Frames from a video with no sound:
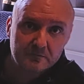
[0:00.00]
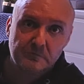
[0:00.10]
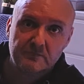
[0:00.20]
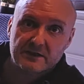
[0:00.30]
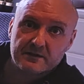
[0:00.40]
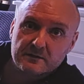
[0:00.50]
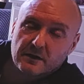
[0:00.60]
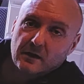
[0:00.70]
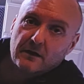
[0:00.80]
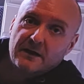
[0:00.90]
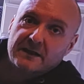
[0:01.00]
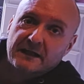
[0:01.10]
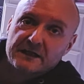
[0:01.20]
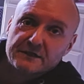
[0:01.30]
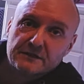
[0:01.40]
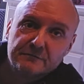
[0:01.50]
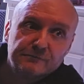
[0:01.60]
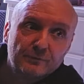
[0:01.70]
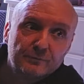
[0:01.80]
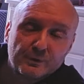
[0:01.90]
They were really engaging and
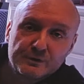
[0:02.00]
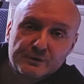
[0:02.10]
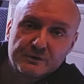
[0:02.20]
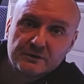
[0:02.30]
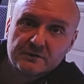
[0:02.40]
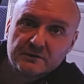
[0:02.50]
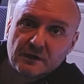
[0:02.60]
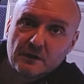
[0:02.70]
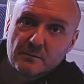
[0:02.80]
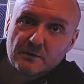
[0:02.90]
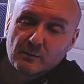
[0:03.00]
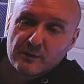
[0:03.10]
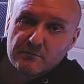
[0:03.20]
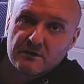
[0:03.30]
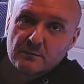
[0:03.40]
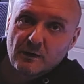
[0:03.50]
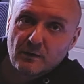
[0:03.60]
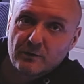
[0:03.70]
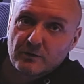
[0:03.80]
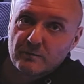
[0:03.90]
fun bunch, and that went really
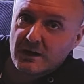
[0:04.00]
well, so I'm